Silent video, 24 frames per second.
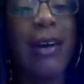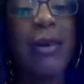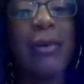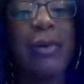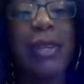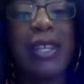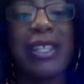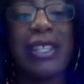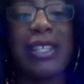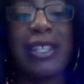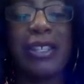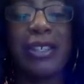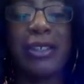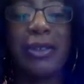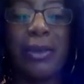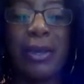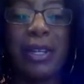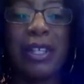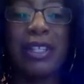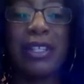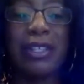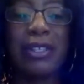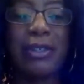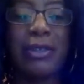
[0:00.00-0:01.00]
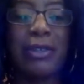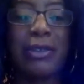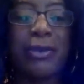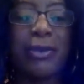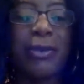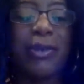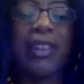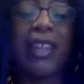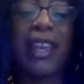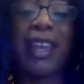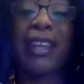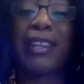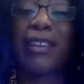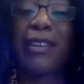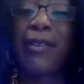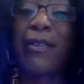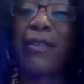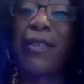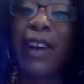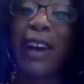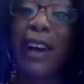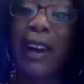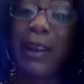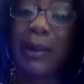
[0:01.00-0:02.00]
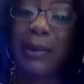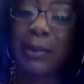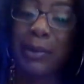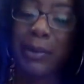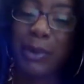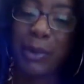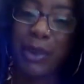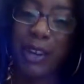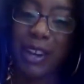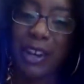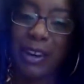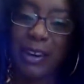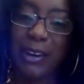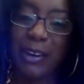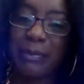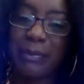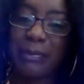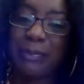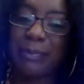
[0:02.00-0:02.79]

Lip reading: me to greet you with a divine prayer.